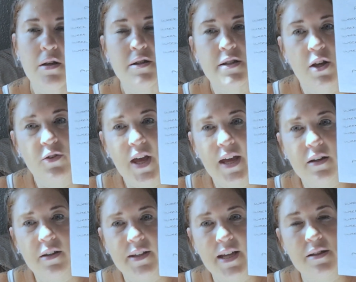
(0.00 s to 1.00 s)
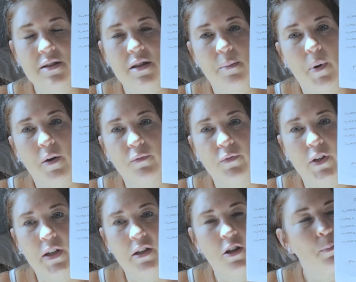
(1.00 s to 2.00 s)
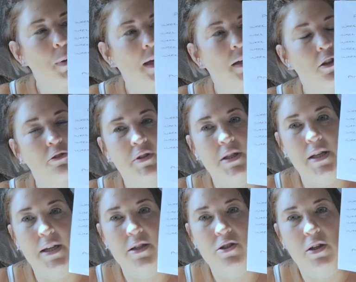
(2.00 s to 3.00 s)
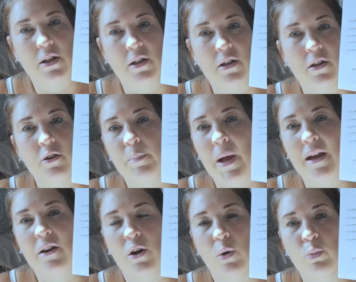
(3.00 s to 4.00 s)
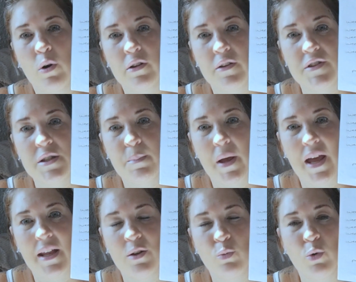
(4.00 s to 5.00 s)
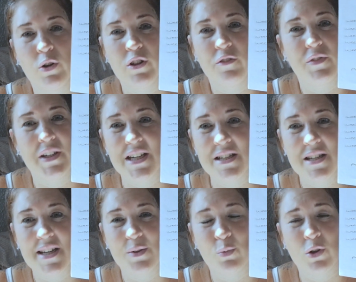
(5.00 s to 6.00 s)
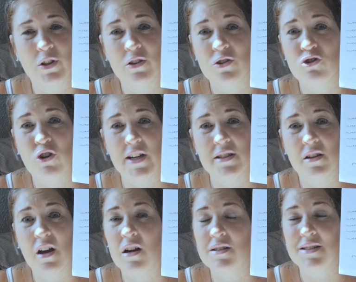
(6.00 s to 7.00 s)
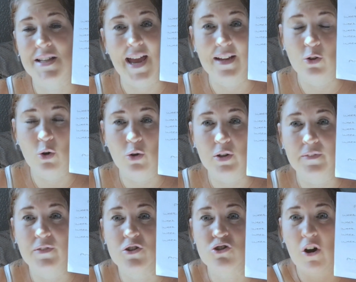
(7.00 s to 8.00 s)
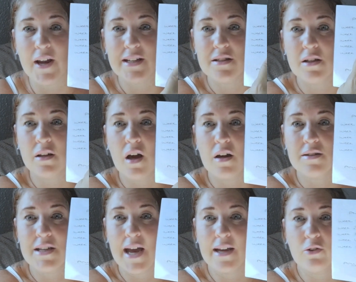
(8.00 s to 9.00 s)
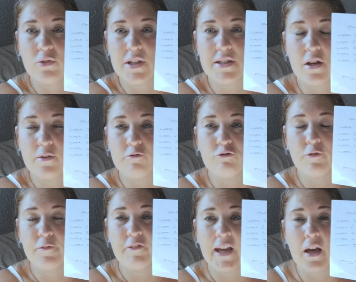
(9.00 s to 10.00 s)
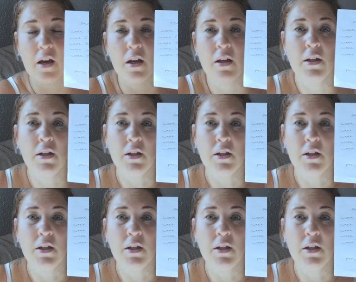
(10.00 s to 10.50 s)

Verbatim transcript: So then at the end of the month, you can look back at your receipts, you can look back at what you've spent, what you've needed, what you could try to cut down on if you're trying to cut down on this overall figure.